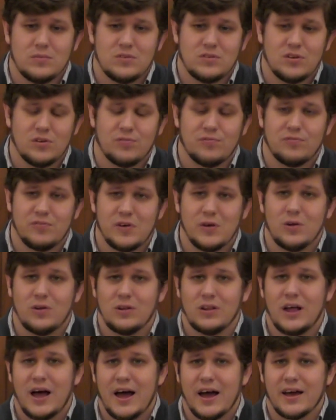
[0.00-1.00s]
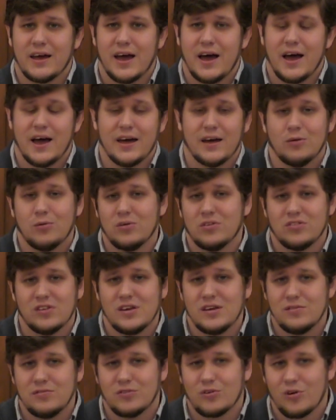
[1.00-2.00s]
to feel like I had
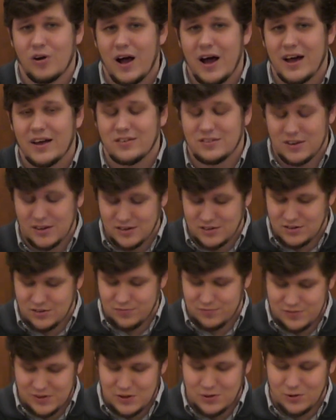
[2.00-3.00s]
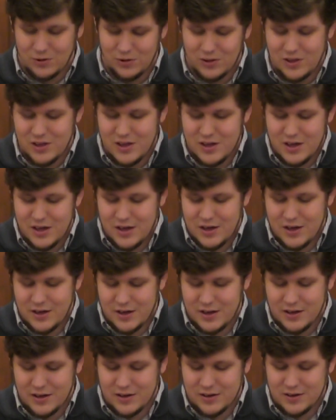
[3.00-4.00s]
received Christ, and to feel
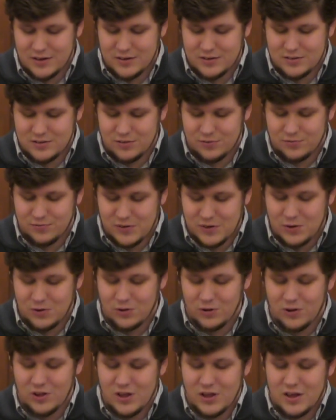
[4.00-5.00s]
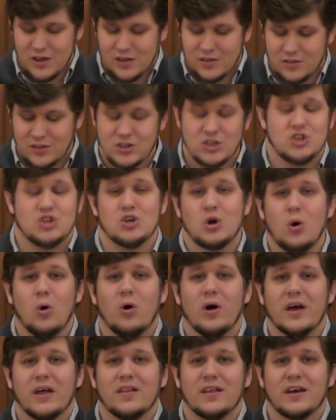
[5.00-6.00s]
the
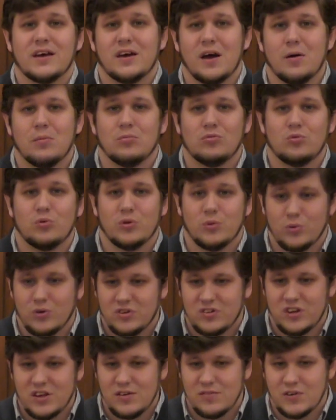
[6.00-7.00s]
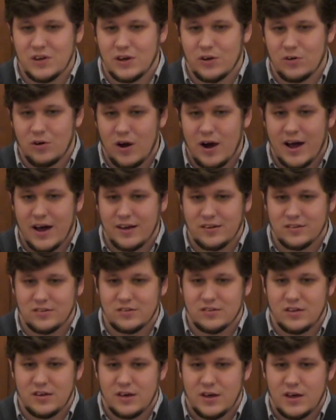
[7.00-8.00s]
joy that comes with receiving
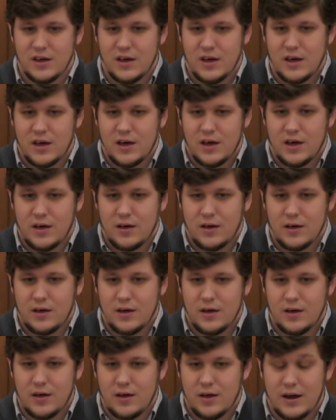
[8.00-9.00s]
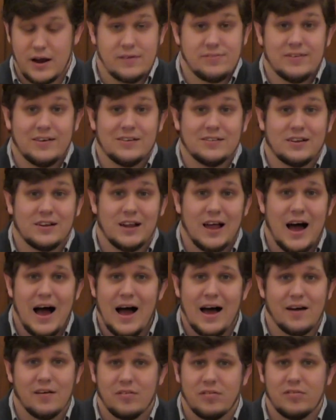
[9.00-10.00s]
Christ. And I felt
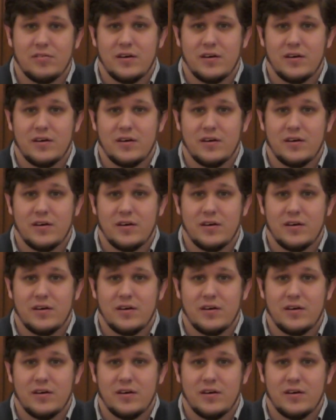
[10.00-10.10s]
alive.